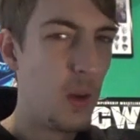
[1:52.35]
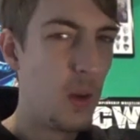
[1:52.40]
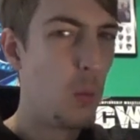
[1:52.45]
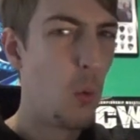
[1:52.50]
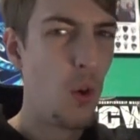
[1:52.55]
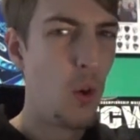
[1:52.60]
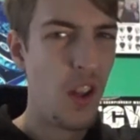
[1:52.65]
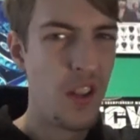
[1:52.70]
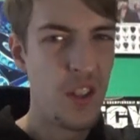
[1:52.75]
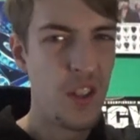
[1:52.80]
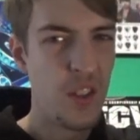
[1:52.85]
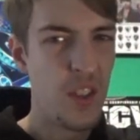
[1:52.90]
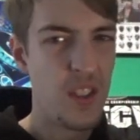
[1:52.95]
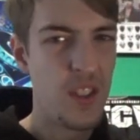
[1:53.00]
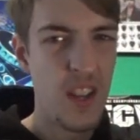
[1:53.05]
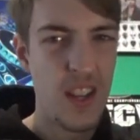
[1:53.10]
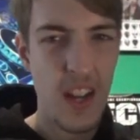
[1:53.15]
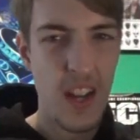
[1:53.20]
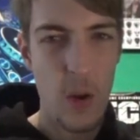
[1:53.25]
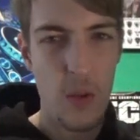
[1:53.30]
Walnuts you can just
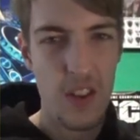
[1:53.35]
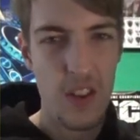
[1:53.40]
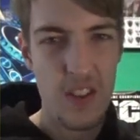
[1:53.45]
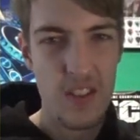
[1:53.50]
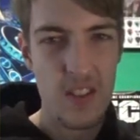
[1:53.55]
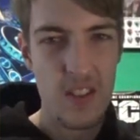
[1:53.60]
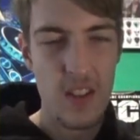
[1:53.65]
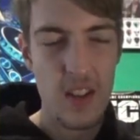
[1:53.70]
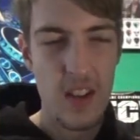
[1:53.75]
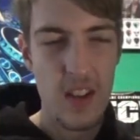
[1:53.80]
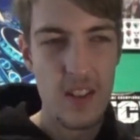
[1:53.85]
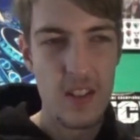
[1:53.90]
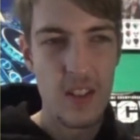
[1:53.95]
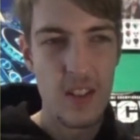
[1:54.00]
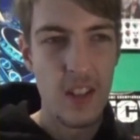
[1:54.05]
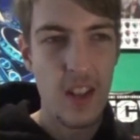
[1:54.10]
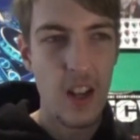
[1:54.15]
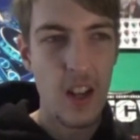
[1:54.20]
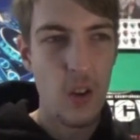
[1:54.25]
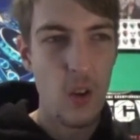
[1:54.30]
take out with an
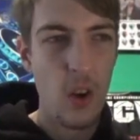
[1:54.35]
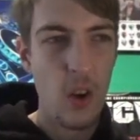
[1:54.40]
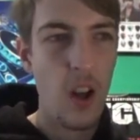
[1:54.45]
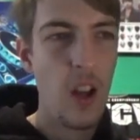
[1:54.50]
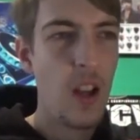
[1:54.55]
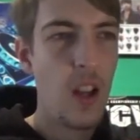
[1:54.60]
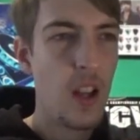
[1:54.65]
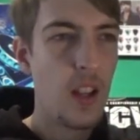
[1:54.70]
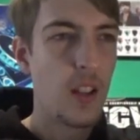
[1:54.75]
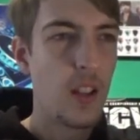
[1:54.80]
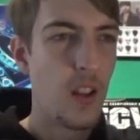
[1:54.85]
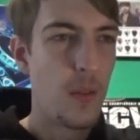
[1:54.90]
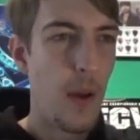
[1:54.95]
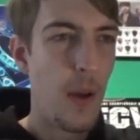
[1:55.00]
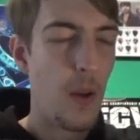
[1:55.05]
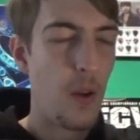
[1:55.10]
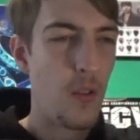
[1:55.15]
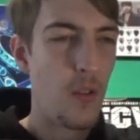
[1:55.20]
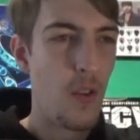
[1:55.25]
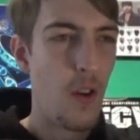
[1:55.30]
instant kill or good
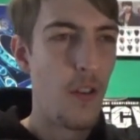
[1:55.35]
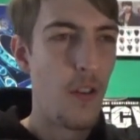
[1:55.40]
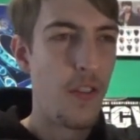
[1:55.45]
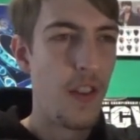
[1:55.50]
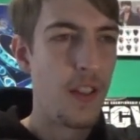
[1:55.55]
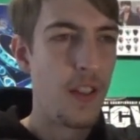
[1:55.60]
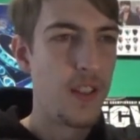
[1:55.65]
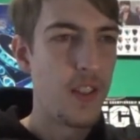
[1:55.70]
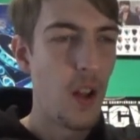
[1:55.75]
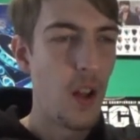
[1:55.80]
amount of offense.